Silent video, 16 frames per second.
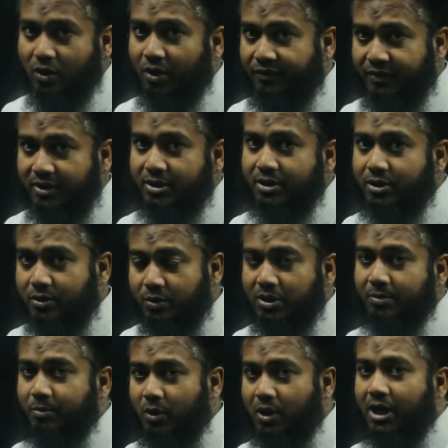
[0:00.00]
offered to
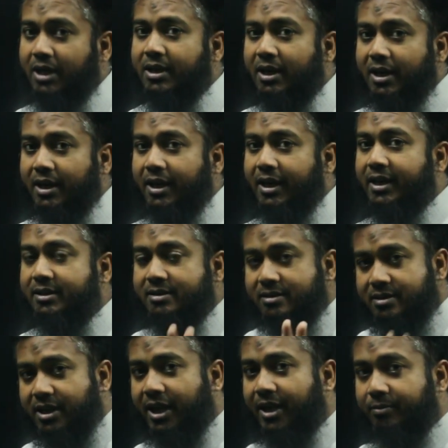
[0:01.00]
the bullet is
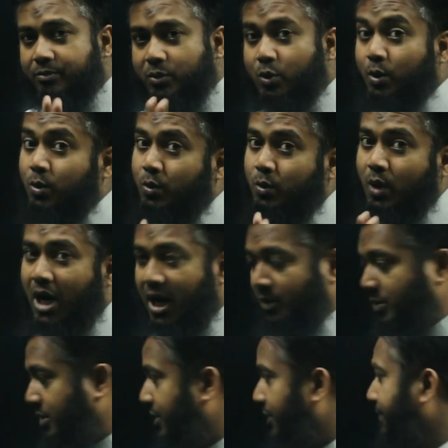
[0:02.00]
same
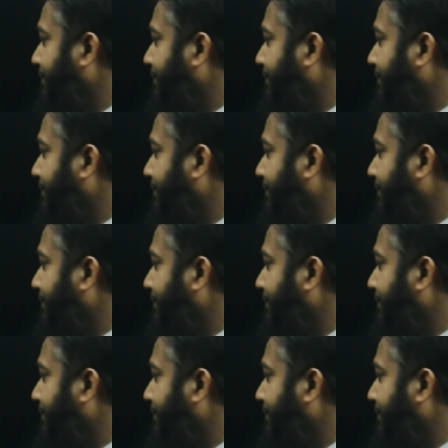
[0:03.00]
throughout.